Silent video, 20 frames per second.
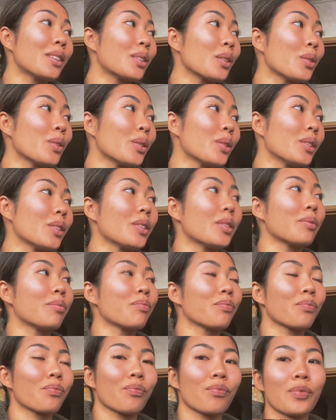or
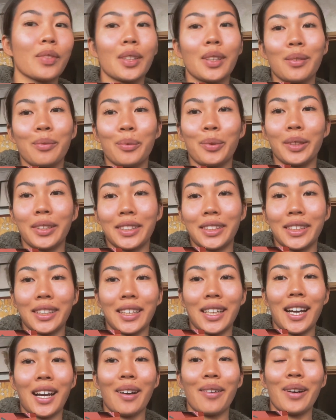we'll
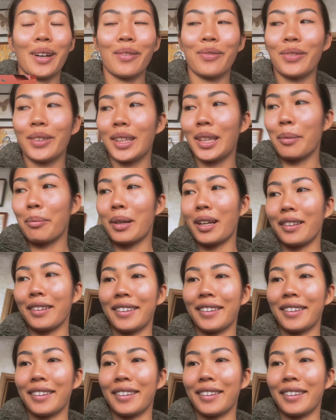see how I feel about